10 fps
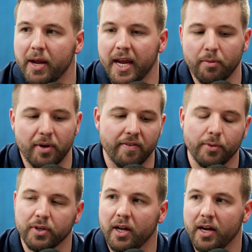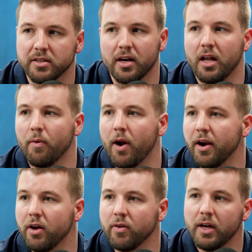Maine. We have that with clients in
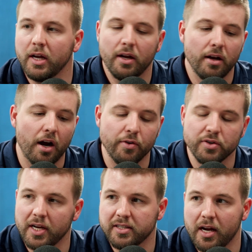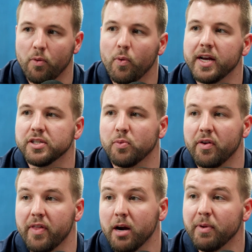Colorado, other states out west, where
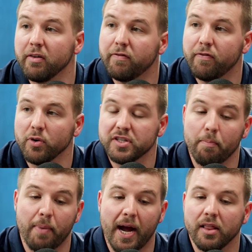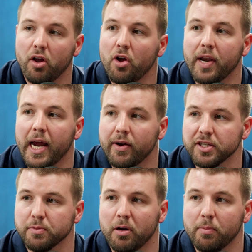they are being forced by law now
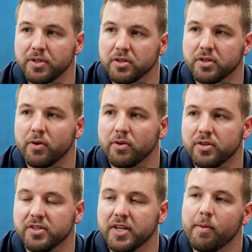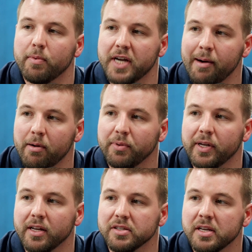as small business owners to set up retirement
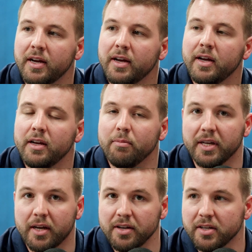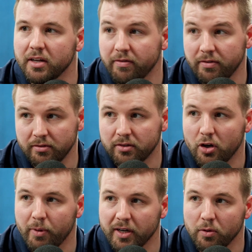plans because of,
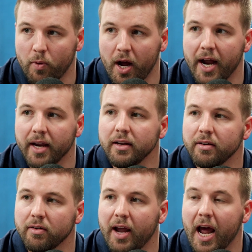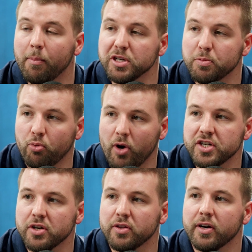going back to the why, how much
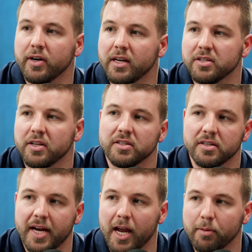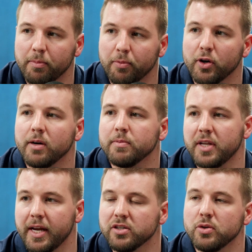pressure there is on these entitlement
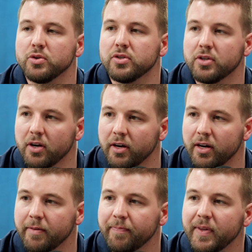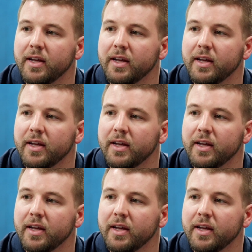programs like Social Security.